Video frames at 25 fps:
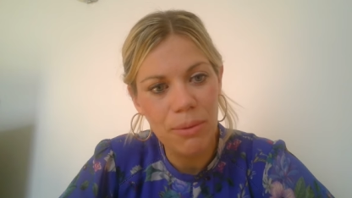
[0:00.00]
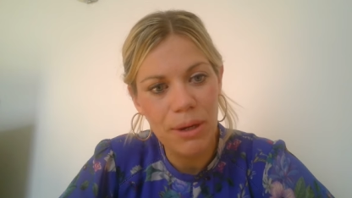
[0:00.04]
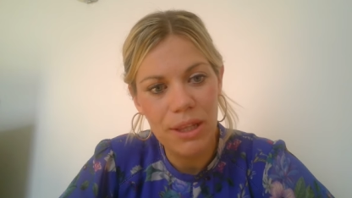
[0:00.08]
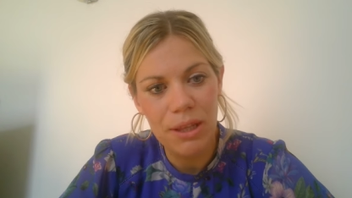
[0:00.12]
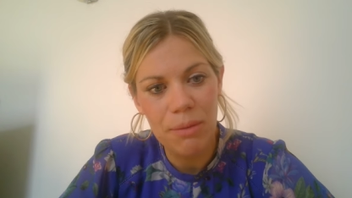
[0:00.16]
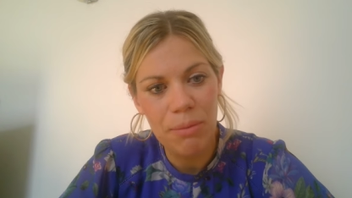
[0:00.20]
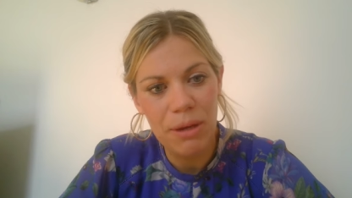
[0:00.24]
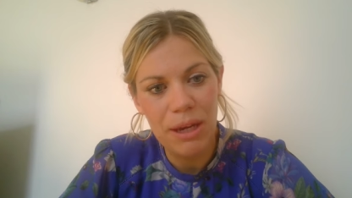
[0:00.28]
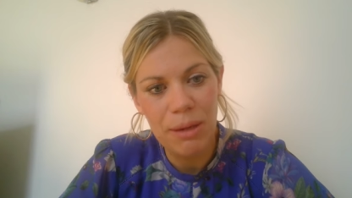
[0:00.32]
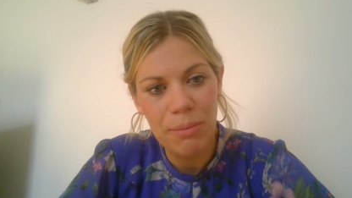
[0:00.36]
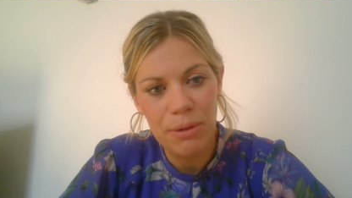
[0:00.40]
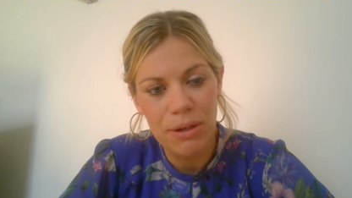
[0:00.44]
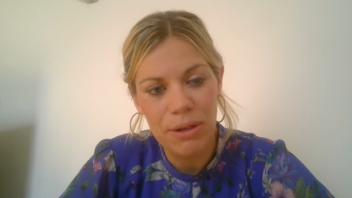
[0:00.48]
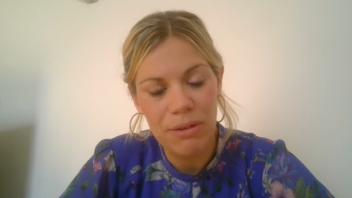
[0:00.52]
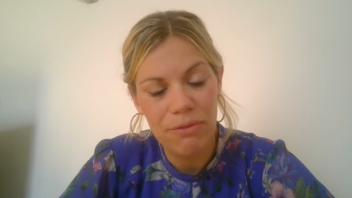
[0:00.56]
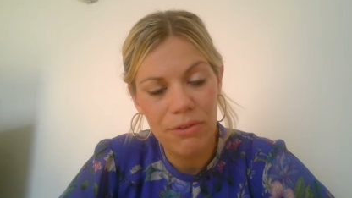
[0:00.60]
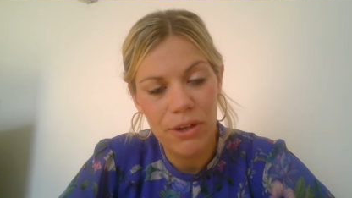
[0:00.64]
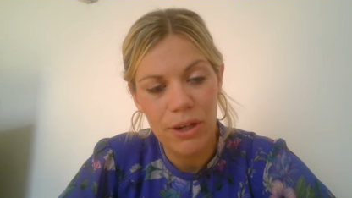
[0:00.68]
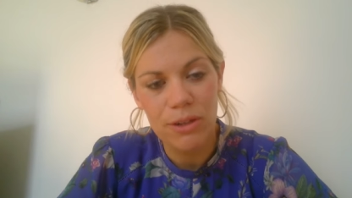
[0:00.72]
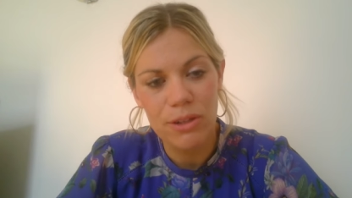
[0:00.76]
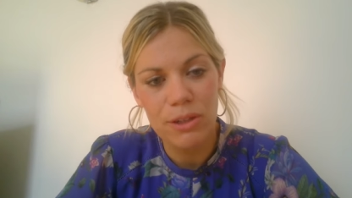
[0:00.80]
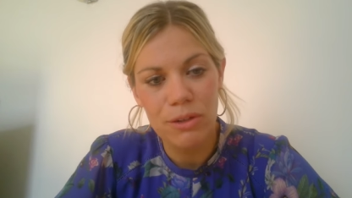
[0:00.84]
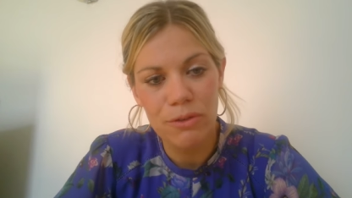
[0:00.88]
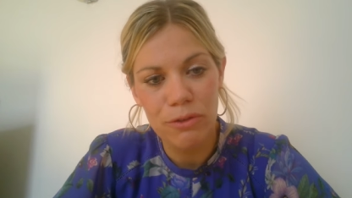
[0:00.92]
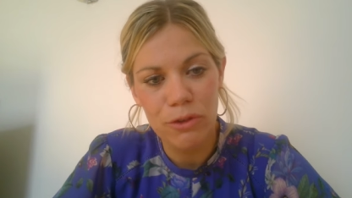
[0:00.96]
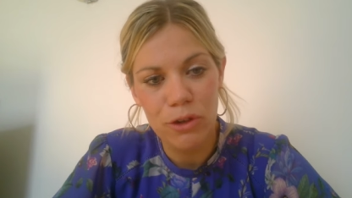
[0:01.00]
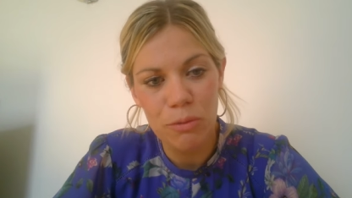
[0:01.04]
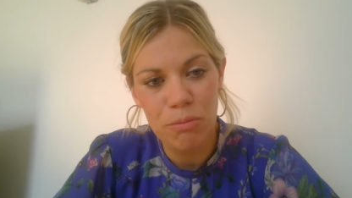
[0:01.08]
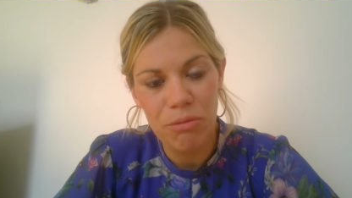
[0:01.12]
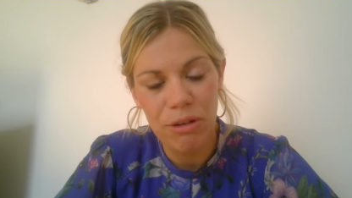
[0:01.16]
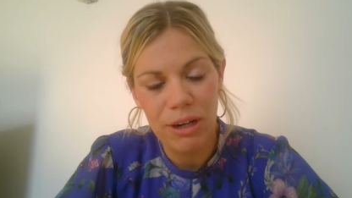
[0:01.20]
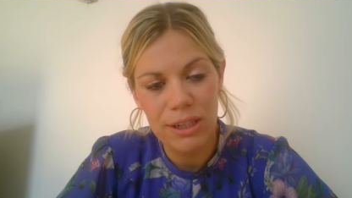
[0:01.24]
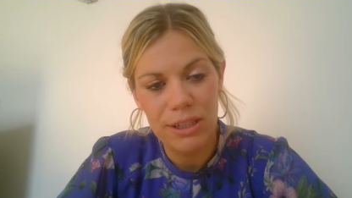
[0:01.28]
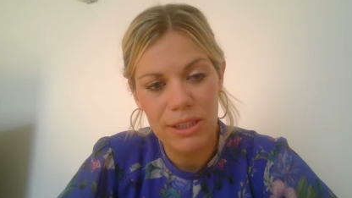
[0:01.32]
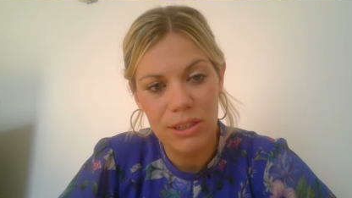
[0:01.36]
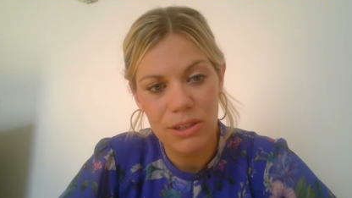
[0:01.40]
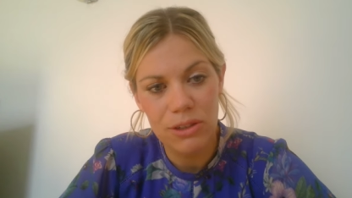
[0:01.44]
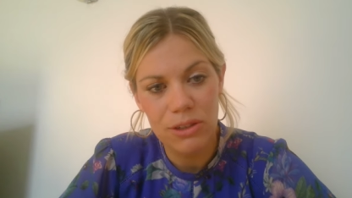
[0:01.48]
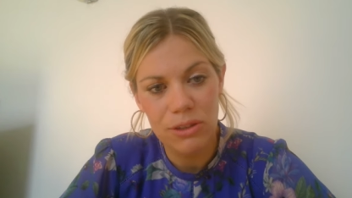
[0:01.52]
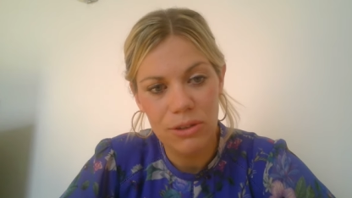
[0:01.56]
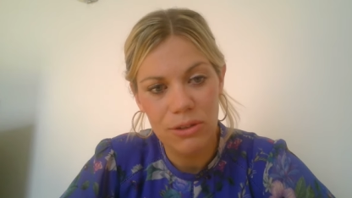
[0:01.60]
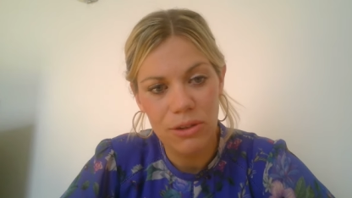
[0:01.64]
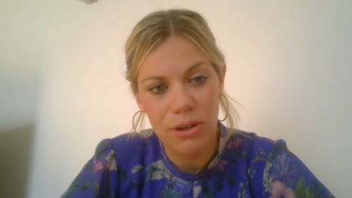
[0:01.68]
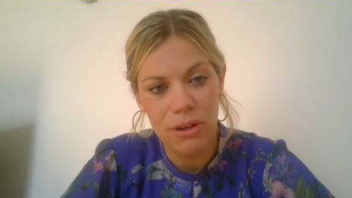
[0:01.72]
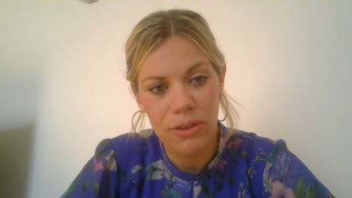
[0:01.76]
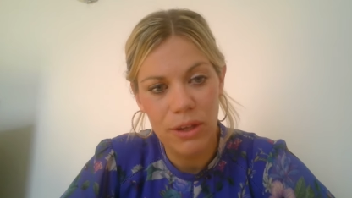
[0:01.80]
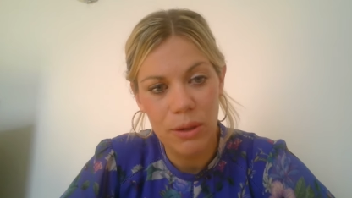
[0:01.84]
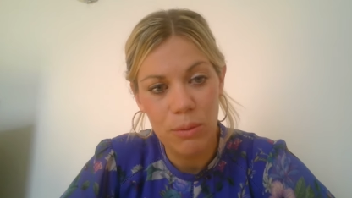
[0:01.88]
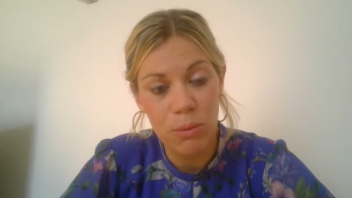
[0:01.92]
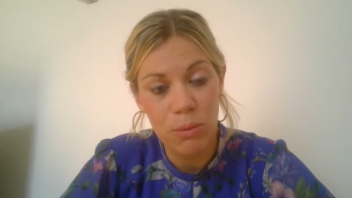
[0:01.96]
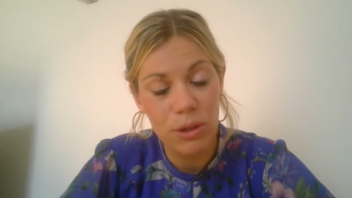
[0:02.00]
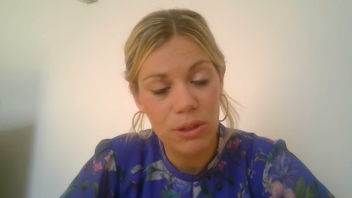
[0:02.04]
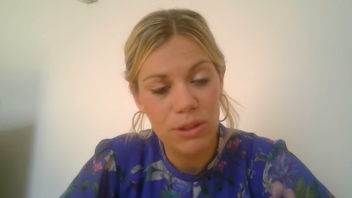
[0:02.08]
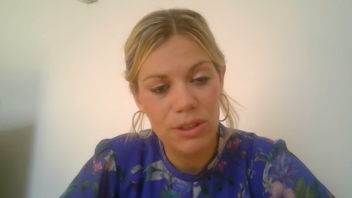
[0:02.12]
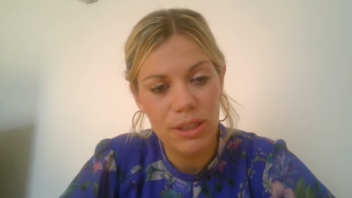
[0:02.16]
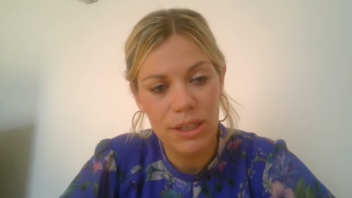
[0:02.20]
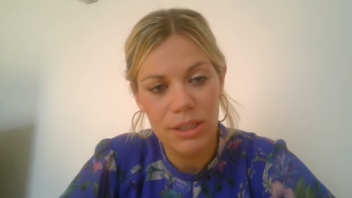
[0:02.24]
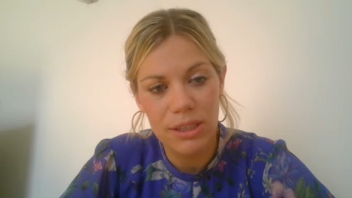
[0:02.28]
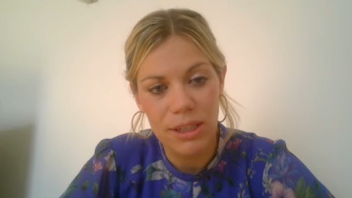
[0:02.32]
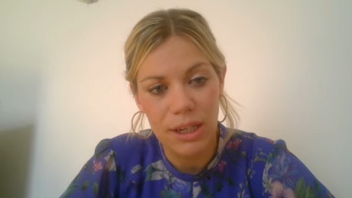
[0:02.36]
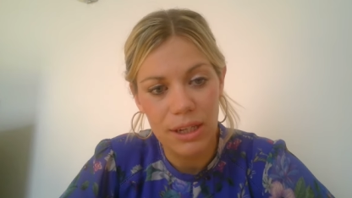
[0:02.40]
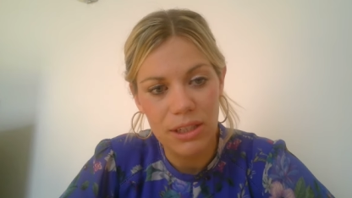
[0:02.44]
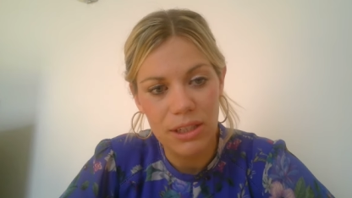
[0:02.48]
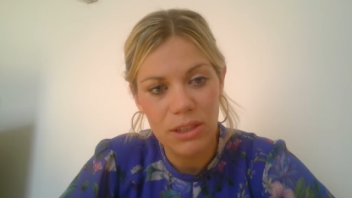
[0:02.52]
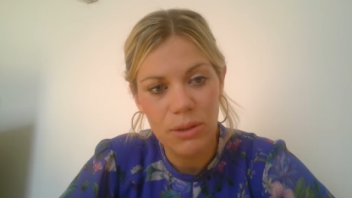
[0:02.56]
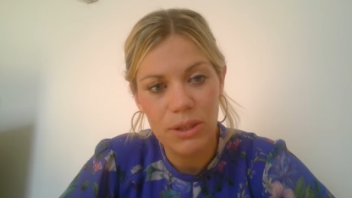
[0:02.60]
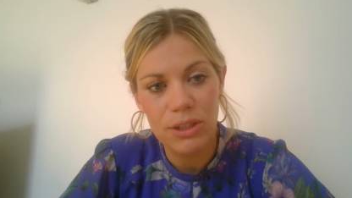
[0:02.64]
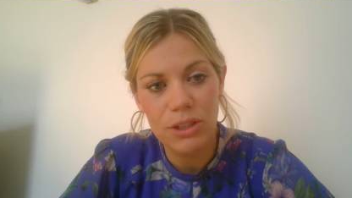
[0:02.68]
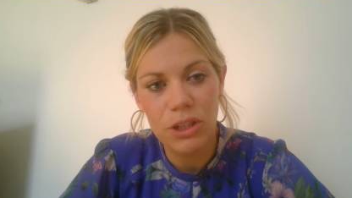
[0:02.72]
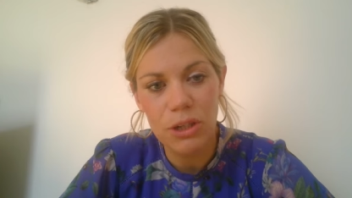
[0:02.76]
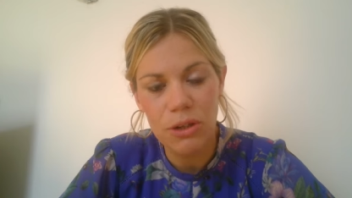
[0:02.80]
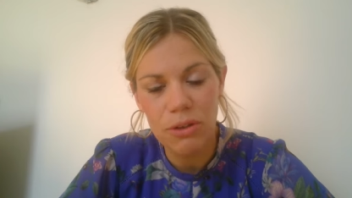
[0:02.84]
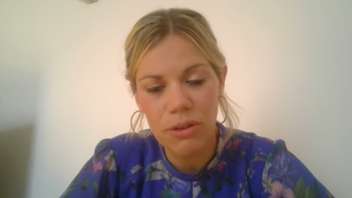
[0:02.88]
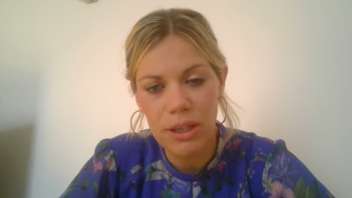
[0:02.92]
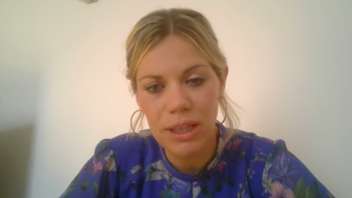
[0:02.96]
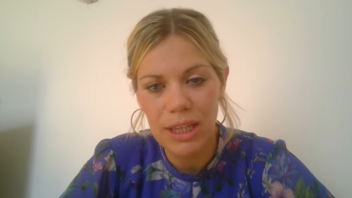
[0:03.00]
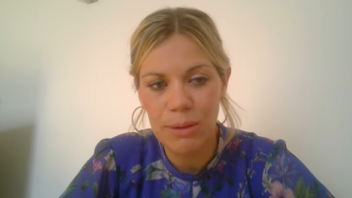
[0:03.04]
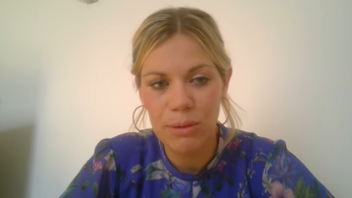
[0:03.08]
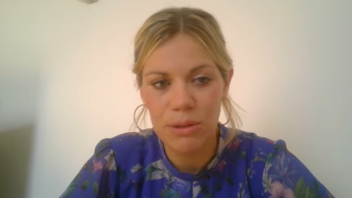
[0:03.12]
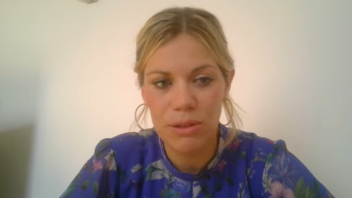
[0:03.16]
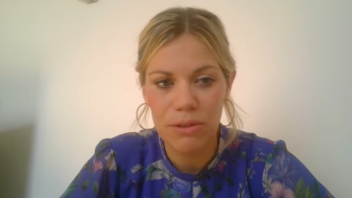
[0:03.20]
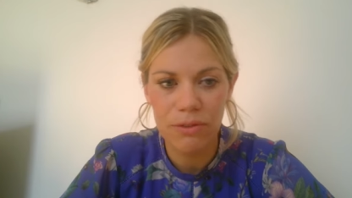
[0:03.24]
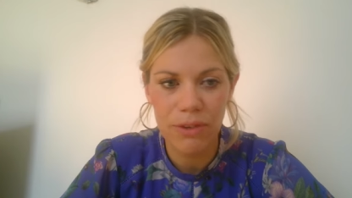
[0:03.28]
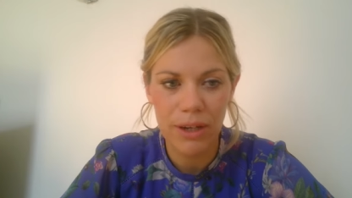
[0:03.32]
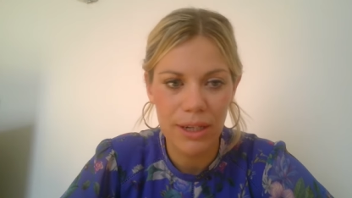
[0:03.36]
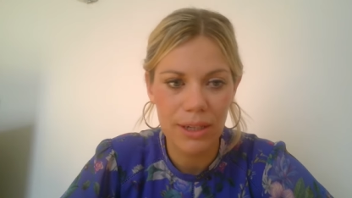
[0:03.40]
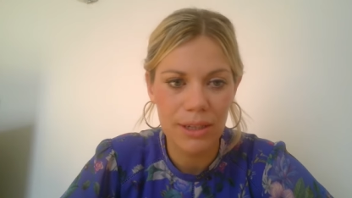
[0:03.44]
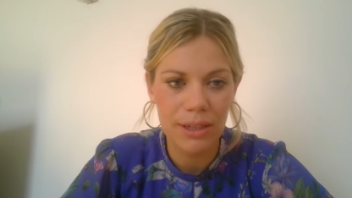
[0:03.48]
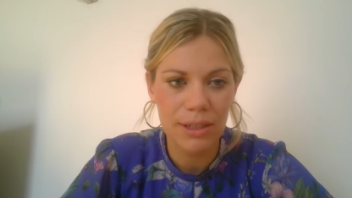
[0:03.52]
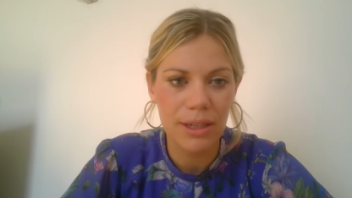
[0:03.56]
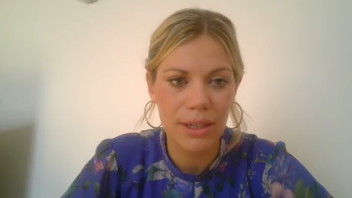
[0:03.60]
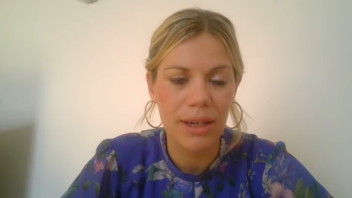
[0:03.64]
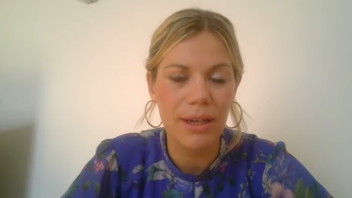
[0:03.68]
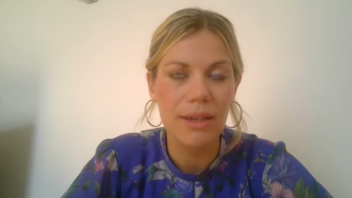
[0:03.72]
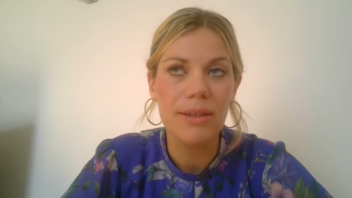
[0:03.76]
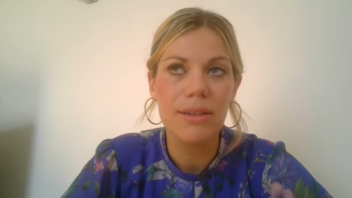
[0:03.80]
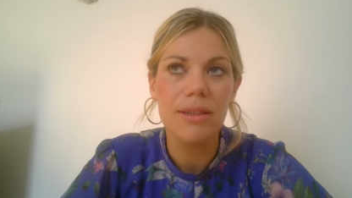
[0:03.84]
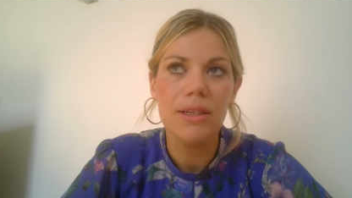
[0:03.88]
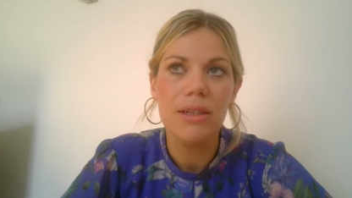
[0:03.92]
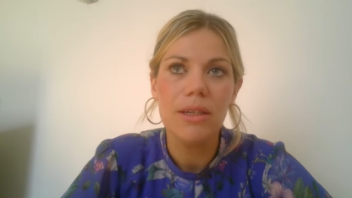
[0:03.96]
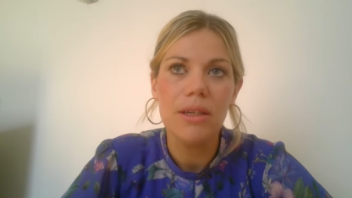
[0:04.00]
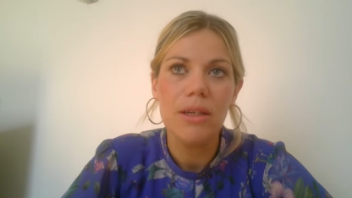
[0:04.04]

Whether people had voted for Brexit or not, they wanted it done. So I do think that was a factor.